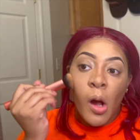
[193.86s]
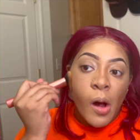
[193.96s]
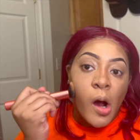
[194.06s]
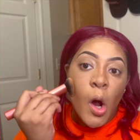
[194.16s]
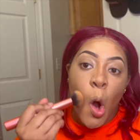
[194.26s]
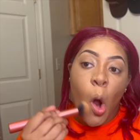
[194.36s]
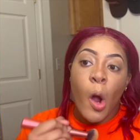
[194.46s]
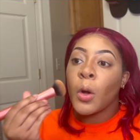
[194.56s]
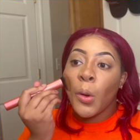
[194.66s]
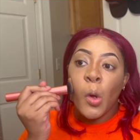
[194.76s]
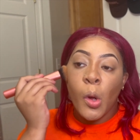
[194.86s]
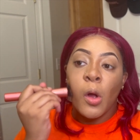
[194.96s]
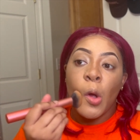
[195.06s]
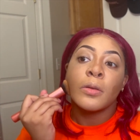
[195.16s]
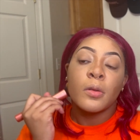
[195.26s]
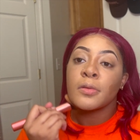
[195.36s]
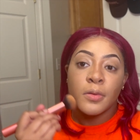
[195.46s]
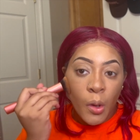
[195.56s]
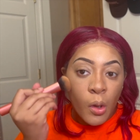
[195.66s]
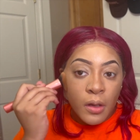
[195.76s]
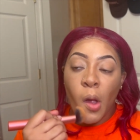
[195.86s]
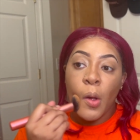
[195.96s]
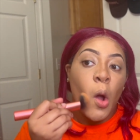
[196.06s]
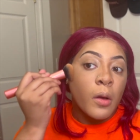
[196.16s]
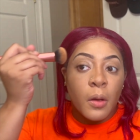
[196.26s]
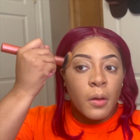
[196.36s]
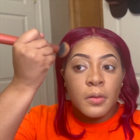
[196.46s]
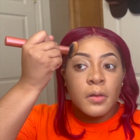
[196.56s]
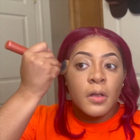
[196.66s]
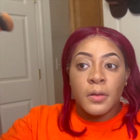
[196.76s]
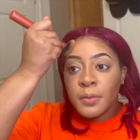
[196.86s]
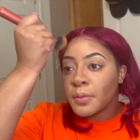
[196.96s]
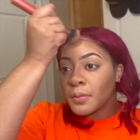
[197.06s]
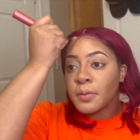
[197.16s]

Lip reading: love you one day. Maybe we'll someday grow. Till